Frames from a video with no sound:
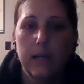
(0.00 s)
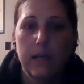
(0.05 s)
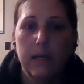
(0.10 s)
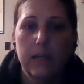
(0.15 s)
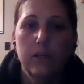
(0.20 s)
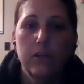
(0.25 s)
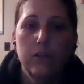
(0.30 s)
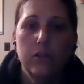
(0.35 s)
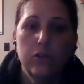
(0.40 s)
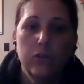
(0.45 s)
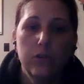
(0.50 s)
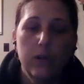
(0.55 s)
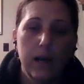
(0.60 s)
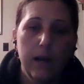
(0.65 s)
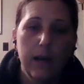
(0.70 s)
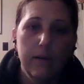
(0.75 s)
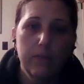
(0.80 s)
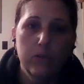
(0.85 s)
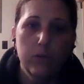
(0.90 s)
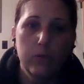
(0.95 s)
And you do not
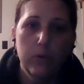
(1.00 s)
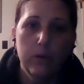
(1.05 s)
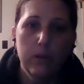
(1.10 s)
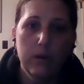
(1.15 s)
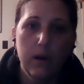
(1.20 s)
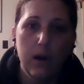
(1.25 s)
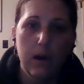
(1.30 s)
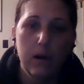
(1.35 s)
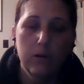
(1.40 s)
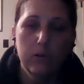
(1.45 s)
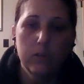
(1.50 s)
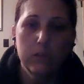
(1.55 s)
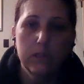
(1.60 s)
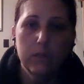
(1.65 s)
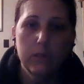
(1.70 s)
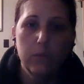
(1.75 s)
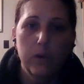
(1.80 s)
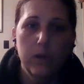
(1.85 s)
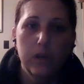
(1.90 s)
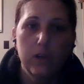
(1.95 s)
have to wear the goggles
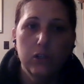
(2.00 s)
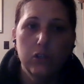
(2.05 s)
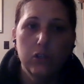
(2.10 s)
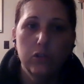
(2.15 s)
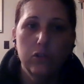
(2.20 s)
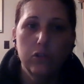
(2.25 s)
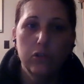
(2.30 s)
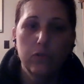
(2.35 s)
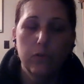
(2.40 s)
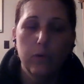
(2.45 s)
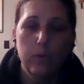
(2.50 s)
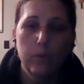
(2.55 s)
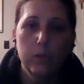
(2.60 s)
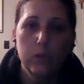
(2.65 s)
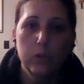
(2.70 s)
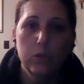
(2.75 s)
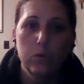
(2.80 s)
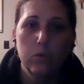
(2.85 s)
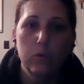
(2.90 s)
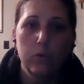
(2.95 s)
that we issued you from the
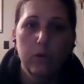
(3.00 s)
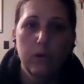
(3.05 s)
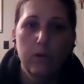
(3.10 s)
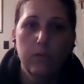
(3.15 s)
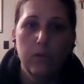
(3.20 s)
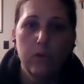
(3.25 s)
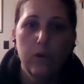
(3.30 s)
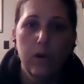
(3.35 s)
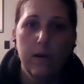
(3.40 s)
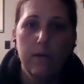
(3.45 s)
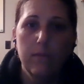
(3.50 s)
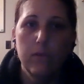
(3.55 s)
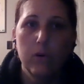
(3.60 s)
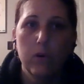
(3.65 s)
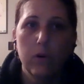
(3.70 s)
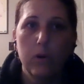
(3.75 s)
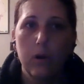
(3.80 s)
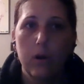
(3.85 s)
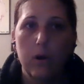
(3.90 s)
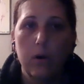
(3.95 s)
school. If you have
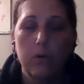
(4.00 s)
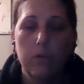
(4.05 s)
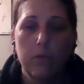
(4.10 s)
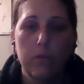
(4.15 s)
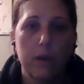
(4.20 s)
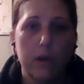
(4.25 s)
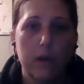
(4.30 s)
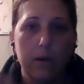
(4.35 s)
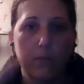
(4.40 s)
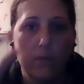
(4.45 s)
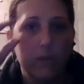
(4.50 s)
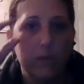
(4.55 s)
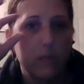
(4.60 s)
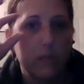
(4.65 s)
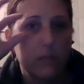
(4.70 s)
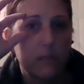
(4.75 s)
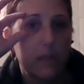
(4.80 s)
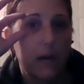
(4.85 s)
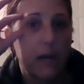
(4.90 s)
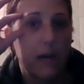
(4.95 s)
your own that cover the
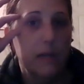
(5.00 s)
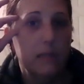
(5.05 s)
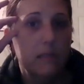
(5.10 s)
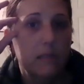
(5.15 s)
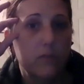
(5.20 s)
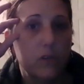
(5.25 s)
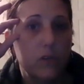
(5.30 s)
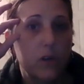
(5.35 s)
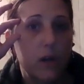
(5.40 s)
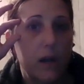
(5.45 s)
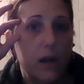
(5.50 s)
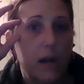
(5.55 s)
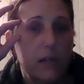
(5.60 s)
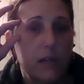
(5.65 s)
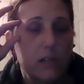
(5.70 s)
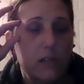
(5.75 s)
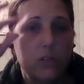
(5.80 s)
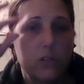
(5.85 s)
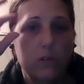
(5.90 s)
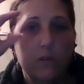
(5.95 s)
sides of your eye
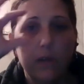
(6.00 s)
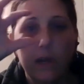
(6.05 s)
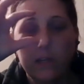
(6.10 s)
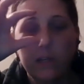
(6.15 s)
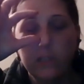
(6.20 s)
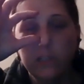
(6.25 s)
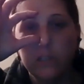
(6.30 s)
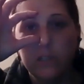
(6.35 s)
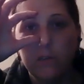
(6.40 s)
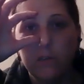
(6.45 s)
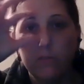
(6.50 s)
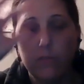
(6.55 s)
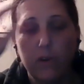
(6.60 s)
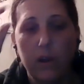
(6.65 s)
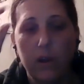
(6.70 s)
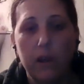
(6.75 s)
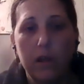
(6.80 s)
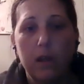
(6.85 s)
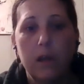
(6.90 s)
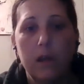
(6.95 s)
too, not just the
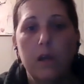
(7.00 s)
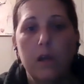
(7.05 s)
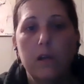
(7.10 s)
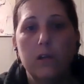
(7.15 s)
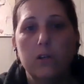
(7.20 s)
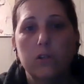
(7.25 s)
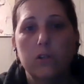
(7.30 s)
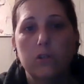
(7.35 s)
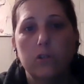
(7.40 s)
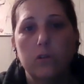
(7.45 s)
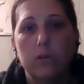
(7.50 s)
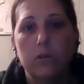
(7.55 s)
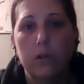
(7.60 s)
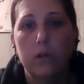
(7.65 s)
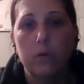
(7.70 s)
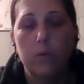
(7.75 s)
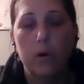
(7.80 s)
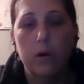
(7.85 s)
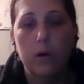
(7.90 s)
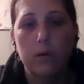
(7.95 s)
front, you're
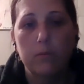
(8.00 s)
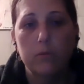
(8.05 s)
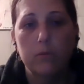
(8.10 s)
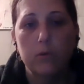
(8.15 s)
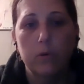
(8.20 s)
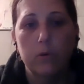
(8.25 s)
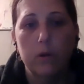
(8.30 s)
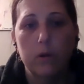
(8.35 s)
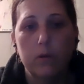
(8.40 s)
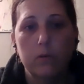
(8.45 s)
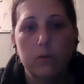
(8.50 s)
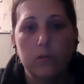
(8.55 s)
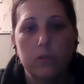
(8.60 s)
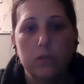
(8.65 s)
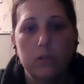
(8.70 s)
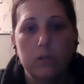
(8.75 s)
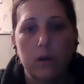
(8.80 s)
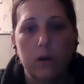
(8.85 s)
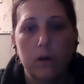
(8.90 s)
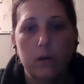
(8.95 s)
certainly welcome to wear
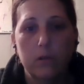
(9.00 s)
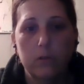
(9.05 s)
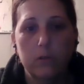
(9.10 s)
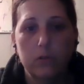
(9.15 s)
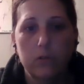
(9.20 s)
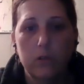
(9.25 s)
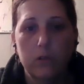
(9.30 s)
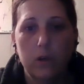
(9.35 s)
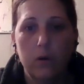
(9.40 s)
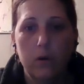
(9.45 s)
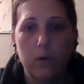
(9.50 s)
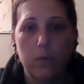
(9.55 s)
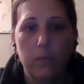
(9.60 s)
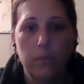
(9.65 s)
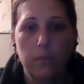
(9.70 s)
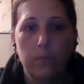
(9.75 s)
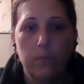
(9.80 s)
those also.